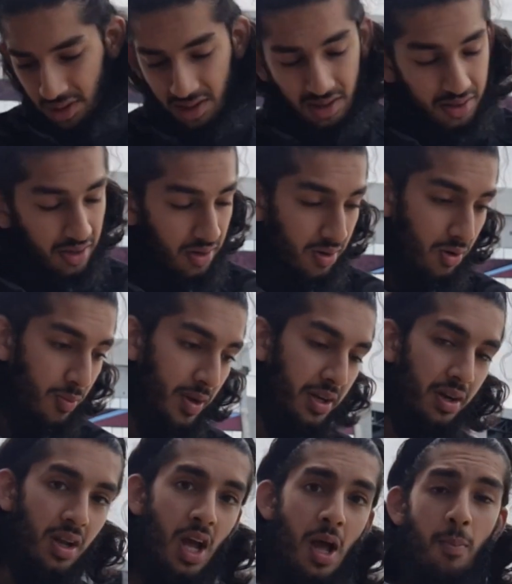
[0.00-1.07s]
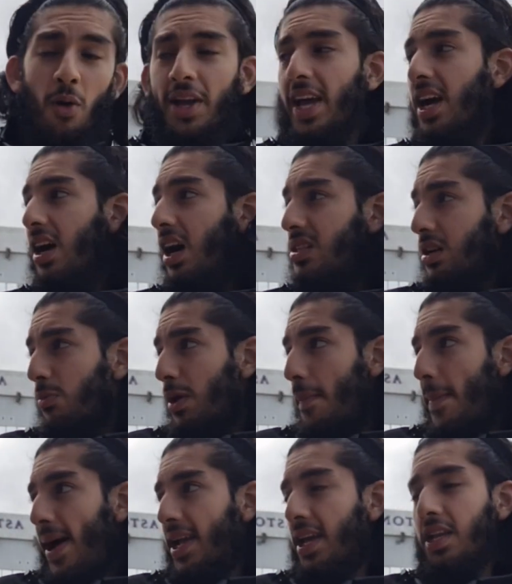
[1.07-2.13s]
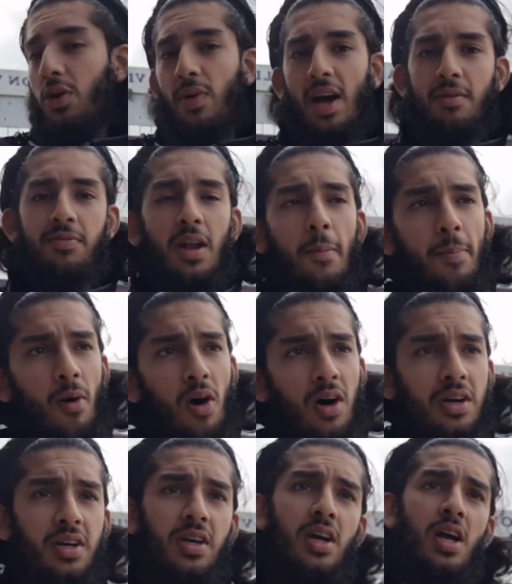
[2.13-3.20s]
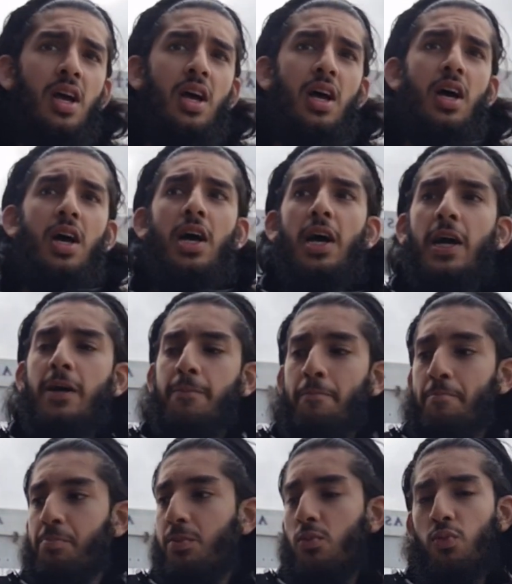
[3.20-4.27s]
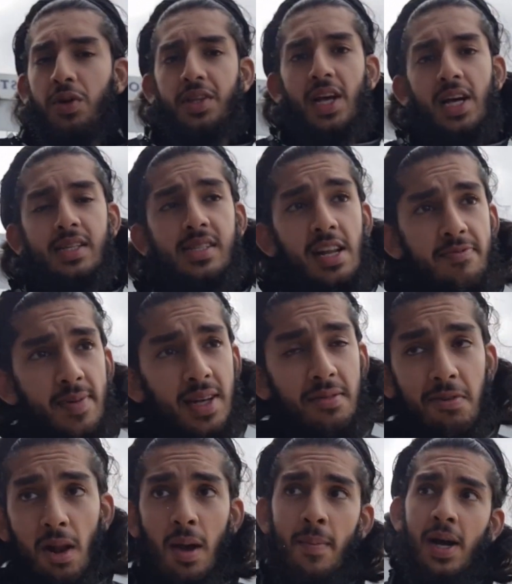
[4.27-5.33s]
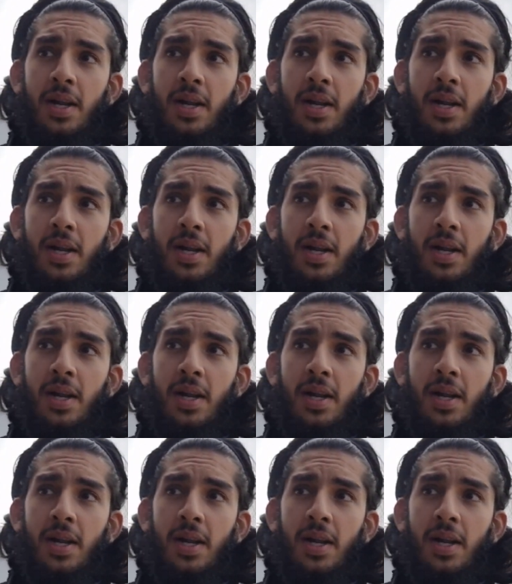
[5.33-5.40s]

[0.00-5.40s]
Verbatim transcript: I don't know, man. But yeah, guys, I'll be back anyway at Villa Park um, with uh, Seth Man Villa,